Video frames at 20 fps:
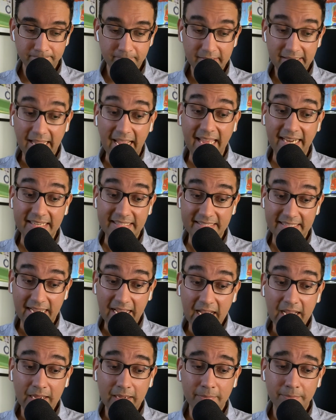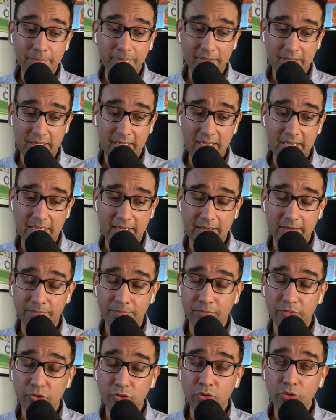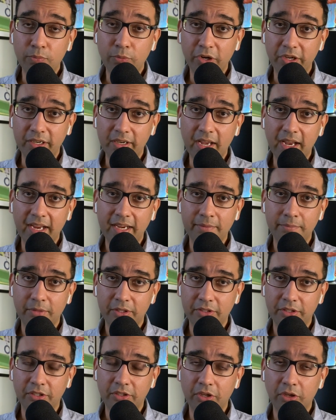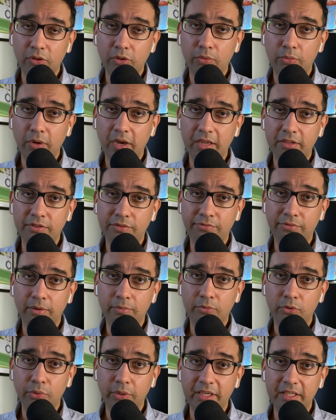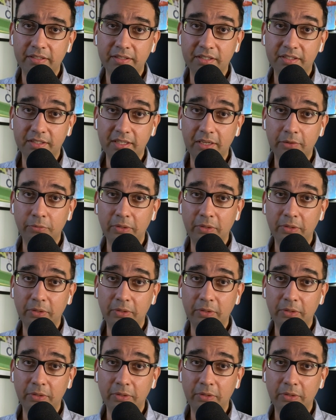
That is up um, two point nine million kilowatts from twenty sixteen,